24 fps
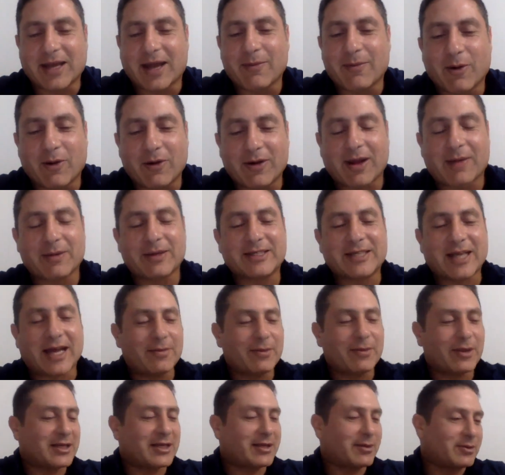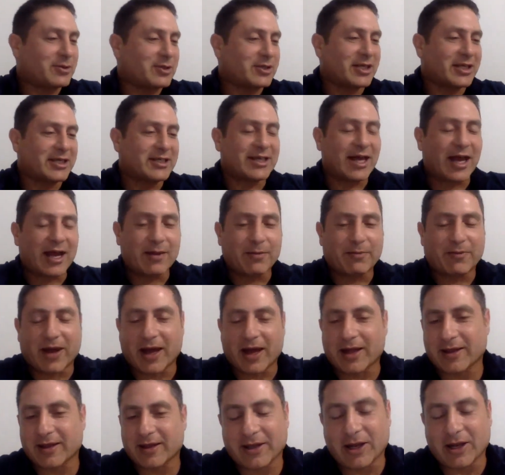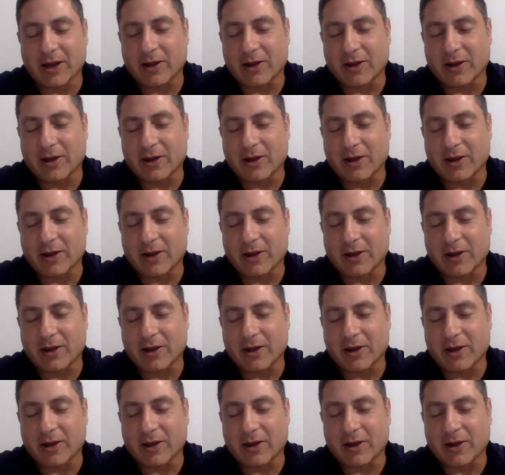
I'm excited because I'm just excited by